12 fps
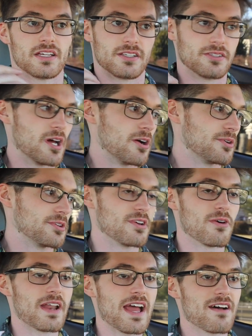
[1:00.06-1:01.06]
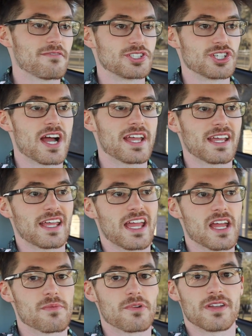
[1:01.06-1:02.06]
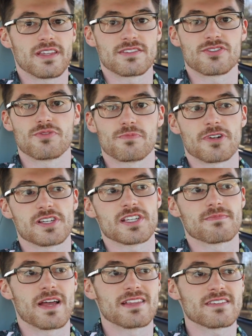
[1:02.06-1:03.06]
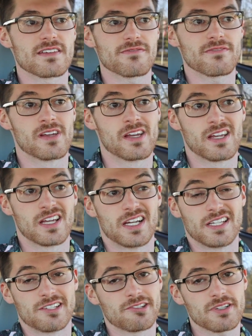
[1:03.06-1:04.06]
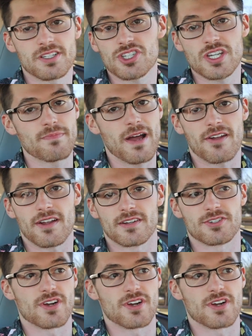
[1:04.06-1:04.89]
you don't have a giant camera that's super expensive, you can cheap out on a